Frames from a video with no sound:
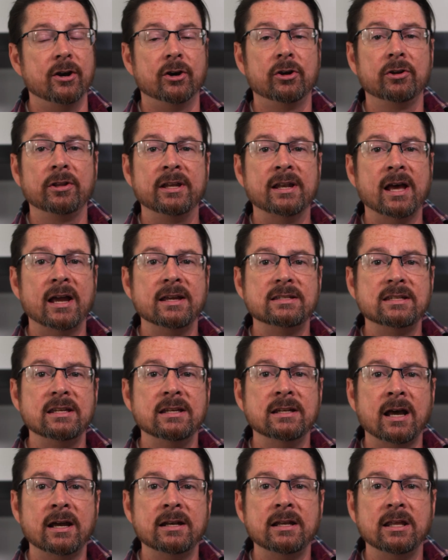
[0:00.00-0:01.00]
In early
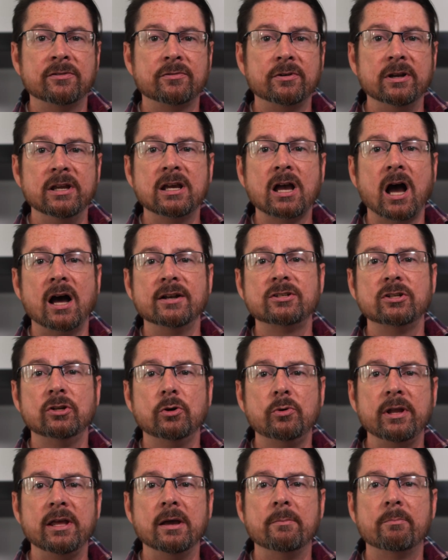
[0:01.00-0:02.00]
1993,
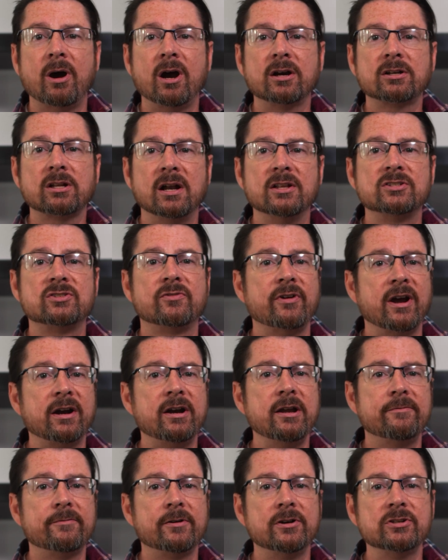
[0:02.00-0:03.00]
Continuity embarked on its
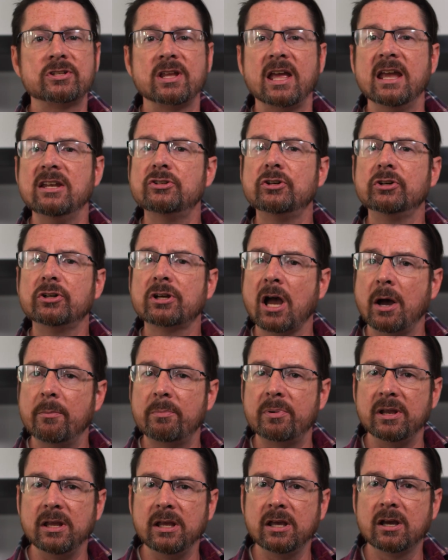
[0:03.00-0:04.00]
very first
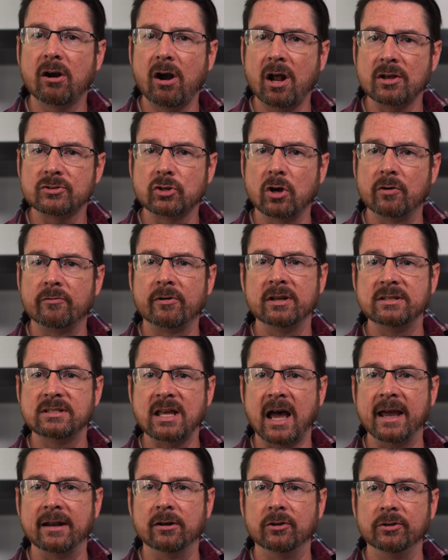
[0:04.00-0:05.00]
intercompany crossover
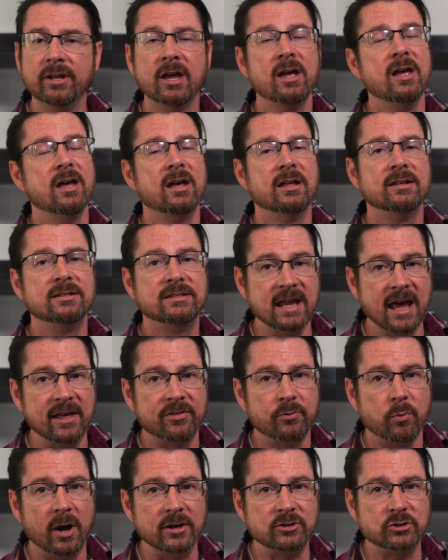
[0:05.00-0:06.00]
entitled
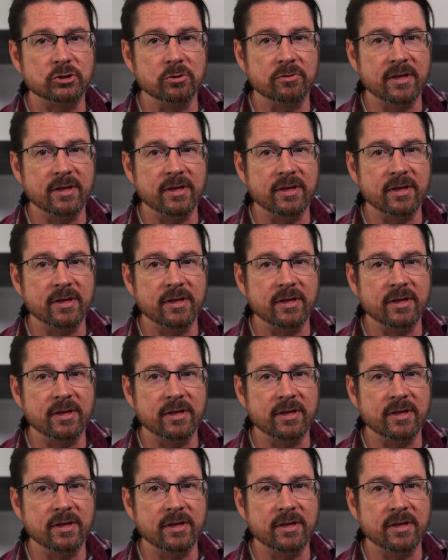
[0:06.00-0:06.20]
Deathwatch